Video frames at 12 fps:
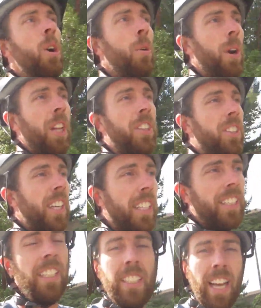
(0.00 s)
in
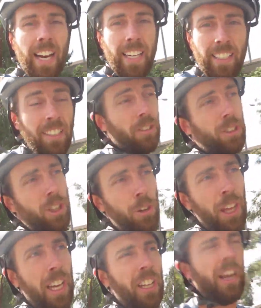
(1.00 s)
60 seconds, or so
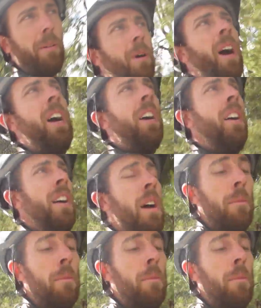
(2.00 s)
they claim.